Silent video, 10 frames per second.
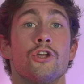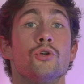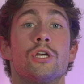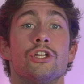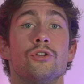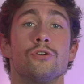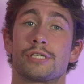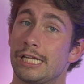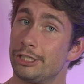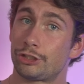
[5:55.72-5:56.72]
You can
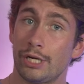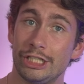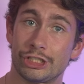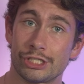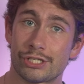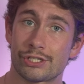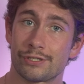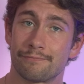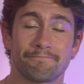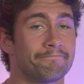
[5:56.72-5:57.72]
use
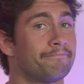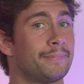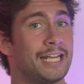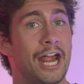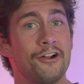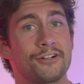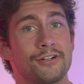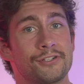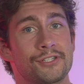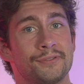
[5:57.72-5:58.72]
illustrations,
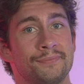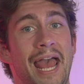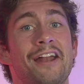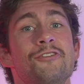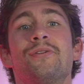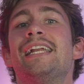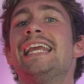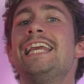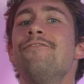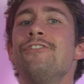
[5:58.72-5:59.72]
characters, and you can
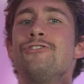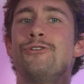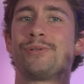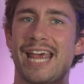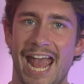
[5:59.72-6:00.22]
even use